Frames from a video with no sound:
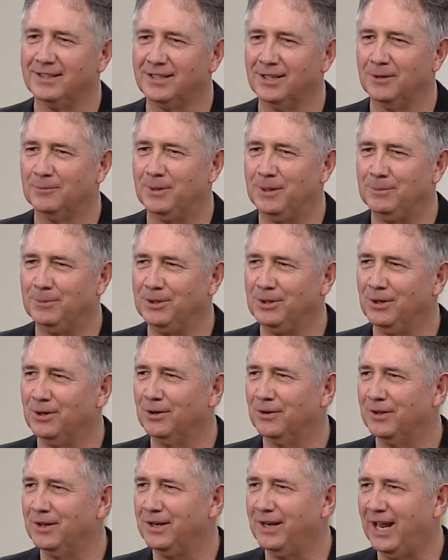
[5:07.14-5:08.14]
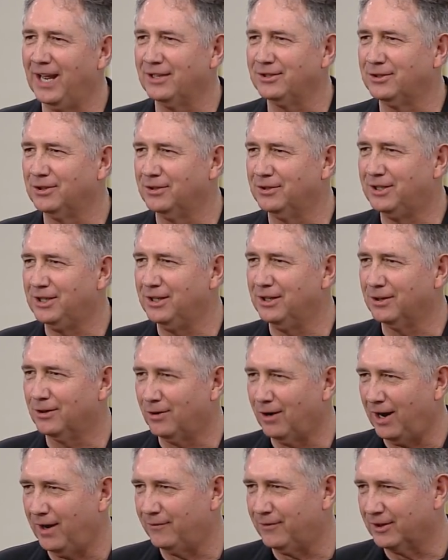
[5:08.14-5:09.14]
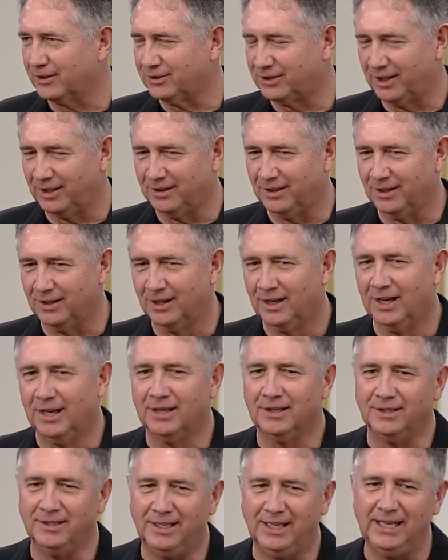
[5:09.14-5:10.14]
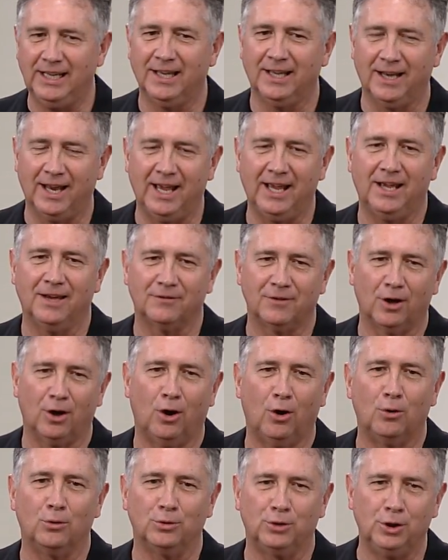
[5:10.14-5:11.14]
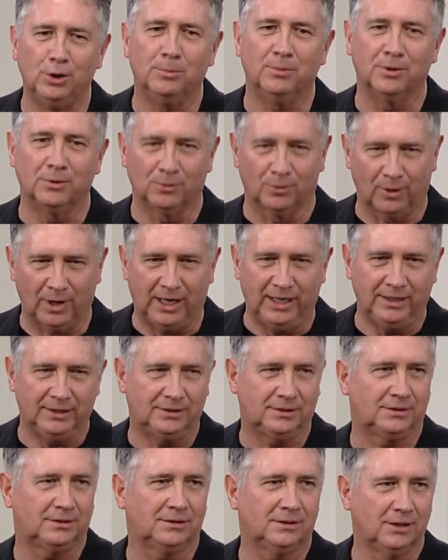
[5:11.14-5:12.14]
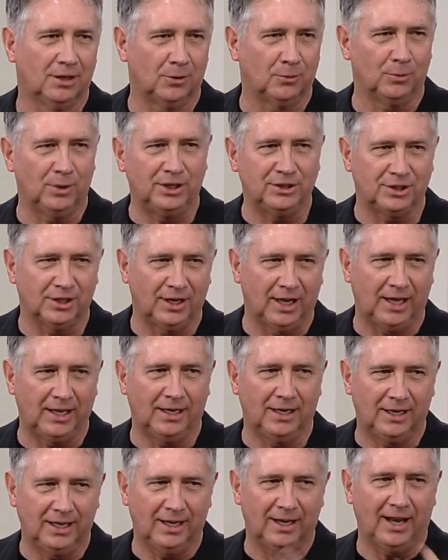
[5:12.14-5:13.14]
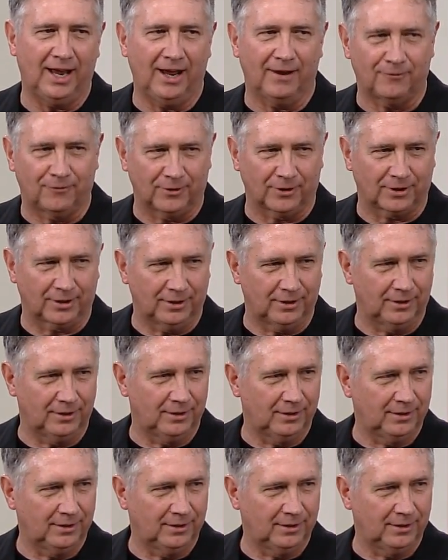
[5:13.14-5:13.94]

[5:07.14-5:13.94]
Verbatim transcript: tell people, you know, the National Geographic said the DNA of the whole human race originated in Africa.